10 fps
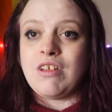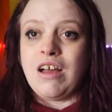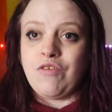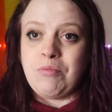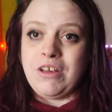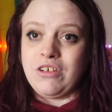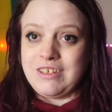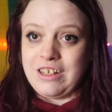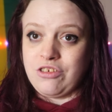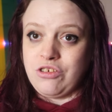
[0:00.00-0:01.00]
After being on a
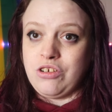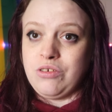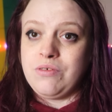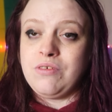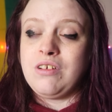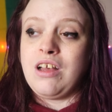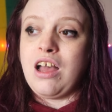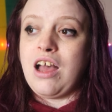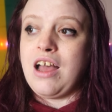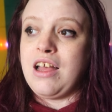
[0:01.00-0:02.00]
section 2,
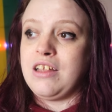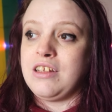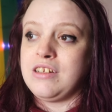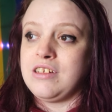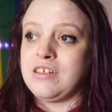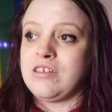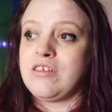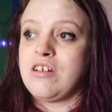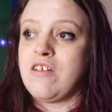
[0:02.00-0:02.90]
and